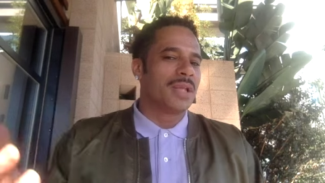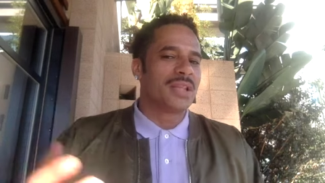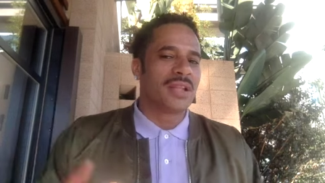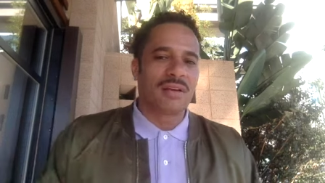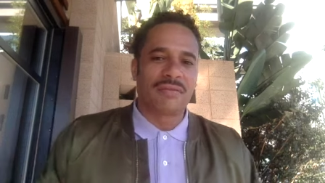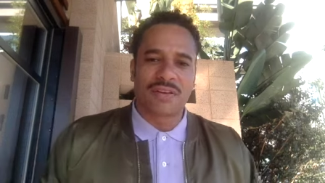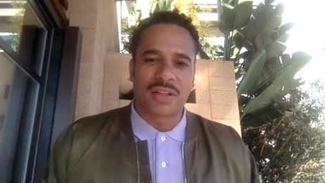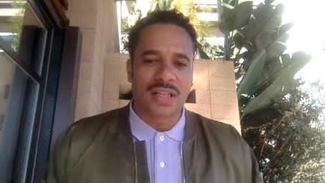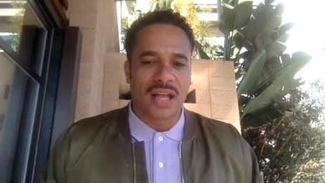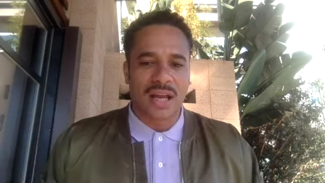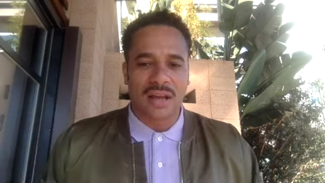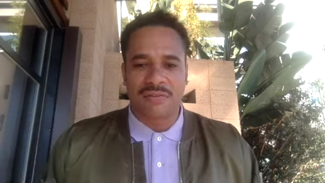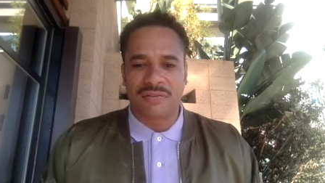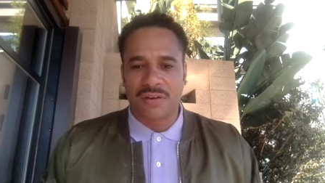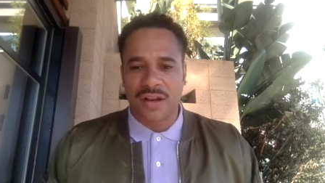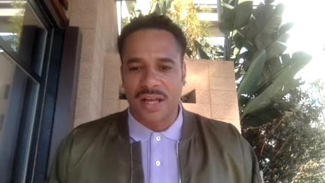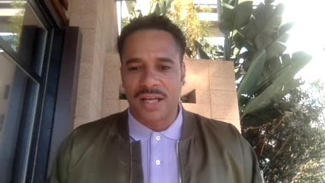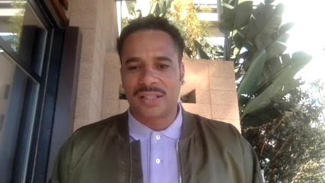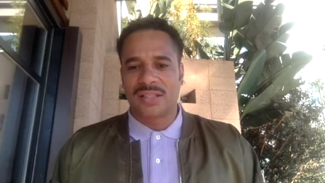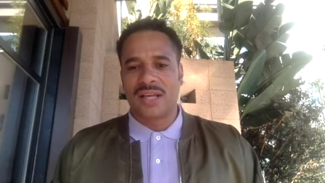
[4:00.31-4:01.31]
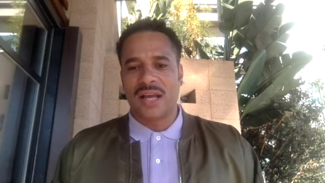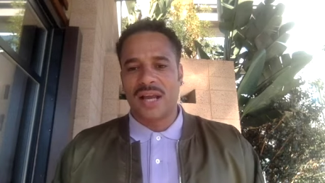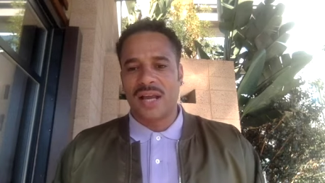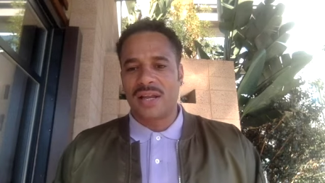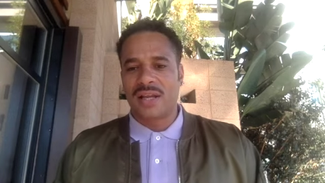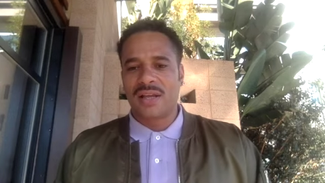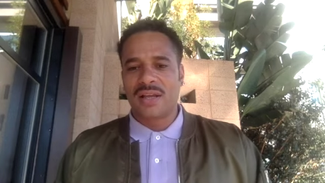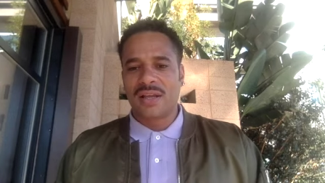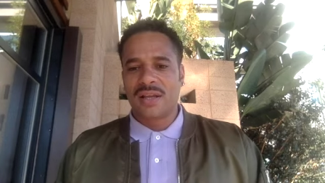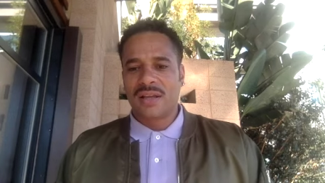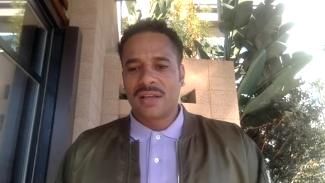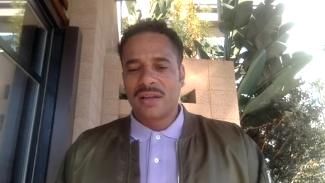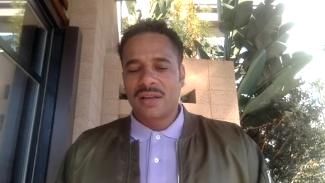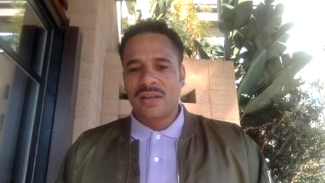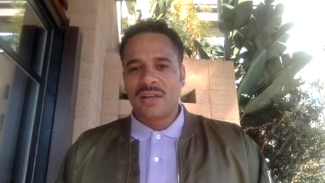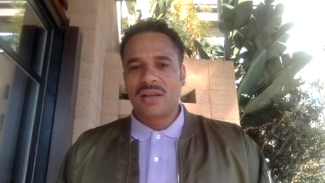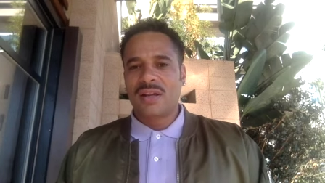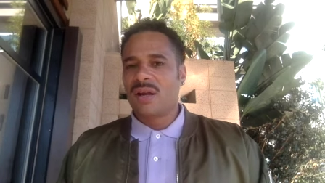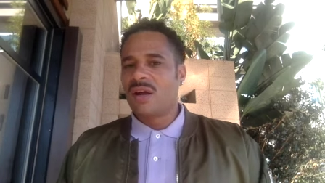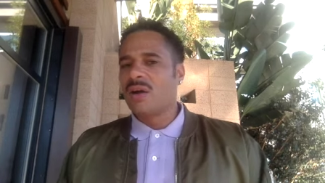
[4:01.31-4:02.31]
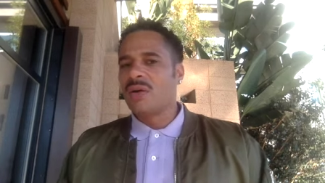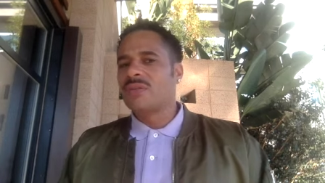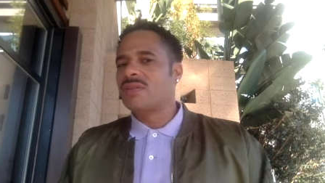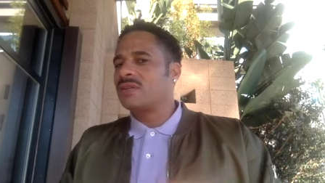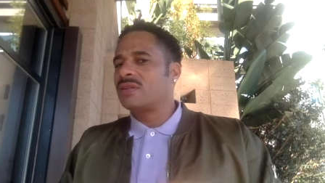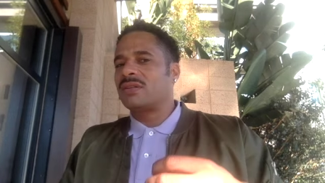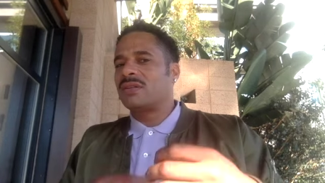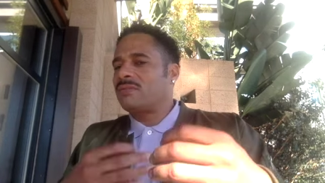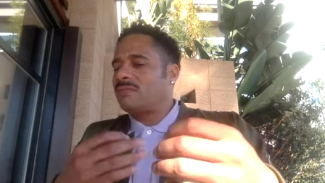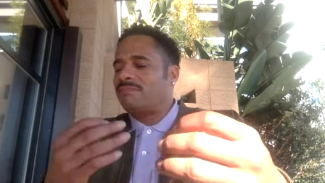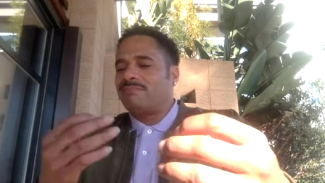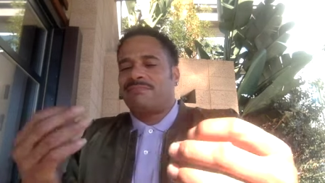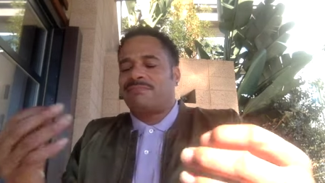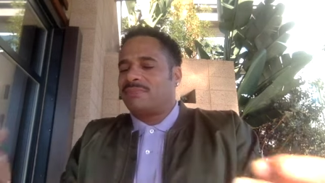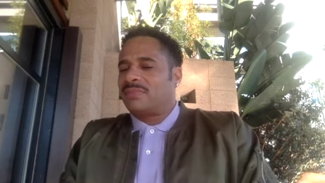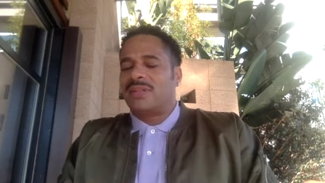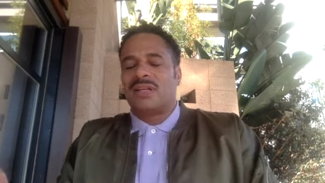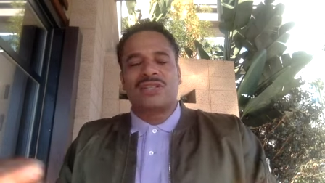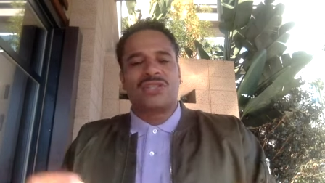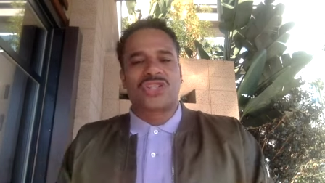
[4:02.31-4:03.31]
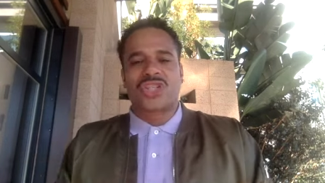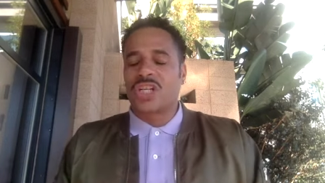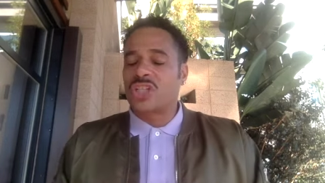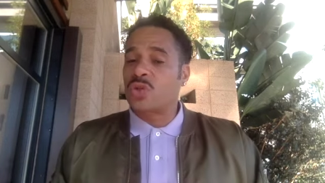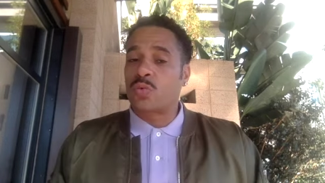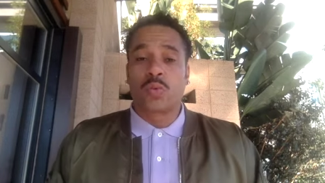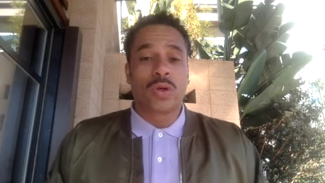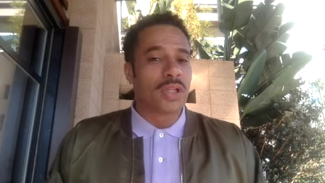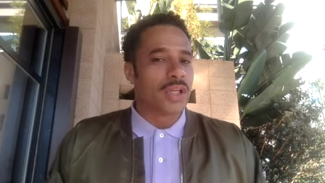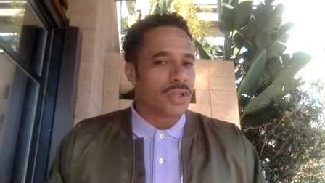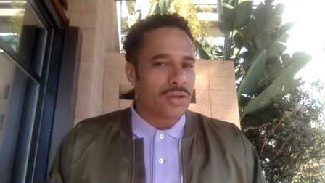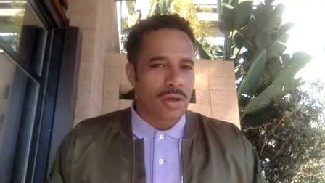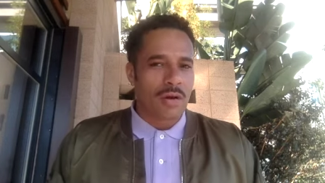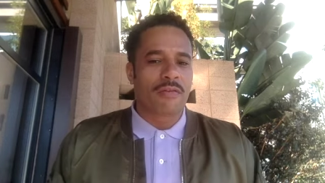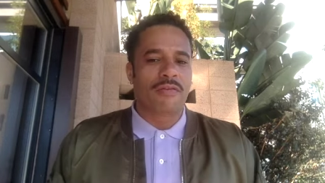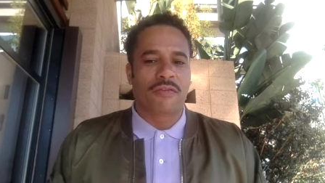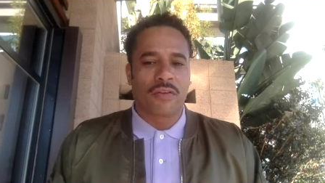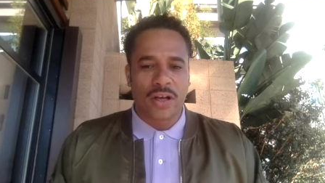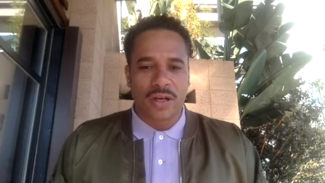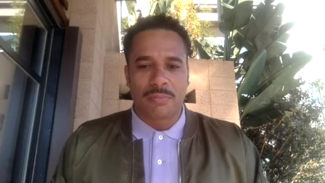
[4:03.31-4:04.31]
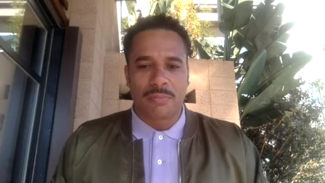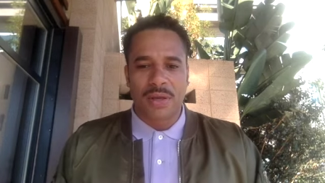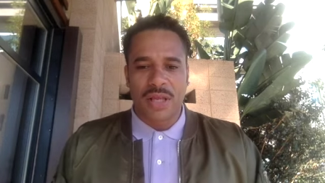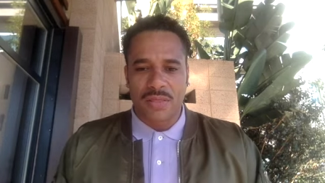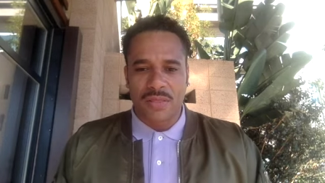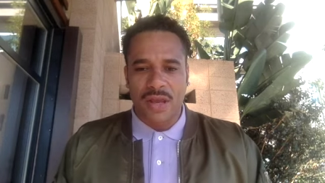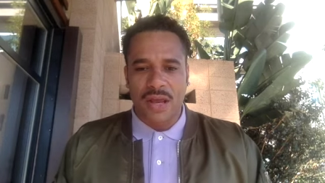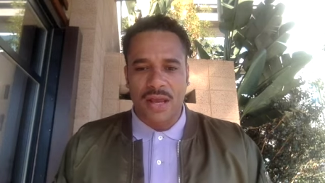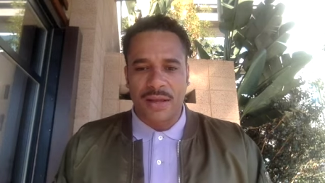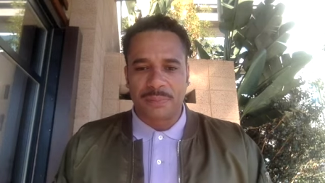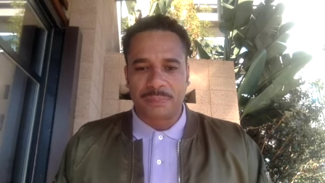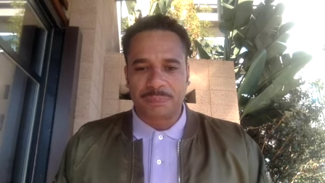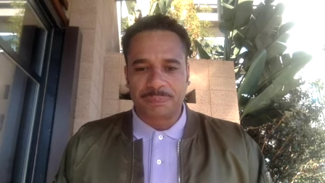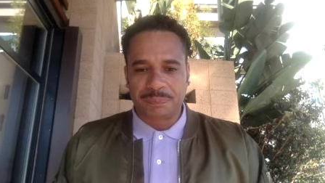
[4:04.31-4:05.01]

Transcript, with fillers: in living life like that. You know, it's, it's just really no freedom in that.